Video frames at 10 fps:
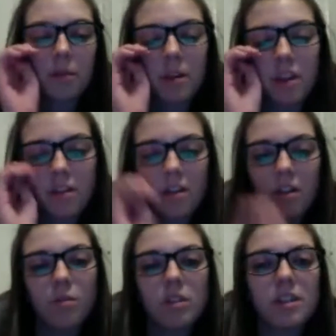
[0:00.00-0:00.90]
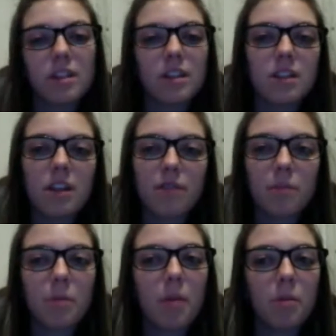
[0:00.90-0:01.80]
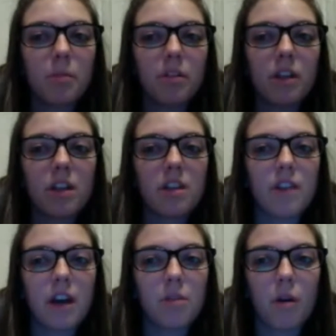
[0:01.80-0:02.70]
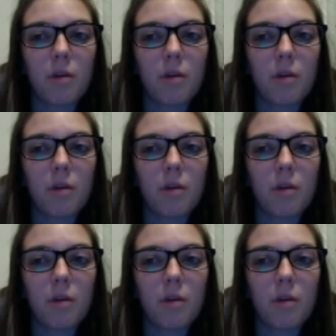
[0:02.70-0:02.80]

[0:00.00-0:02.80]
but in the notes it says that for probability the value always